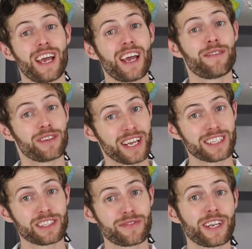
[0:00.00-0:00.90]
If you like
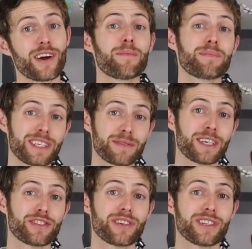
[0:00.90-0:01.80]
this video, please
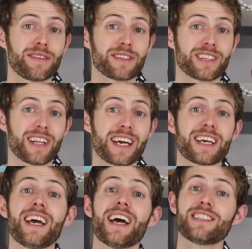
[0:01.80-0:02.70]
make sure to leave us a like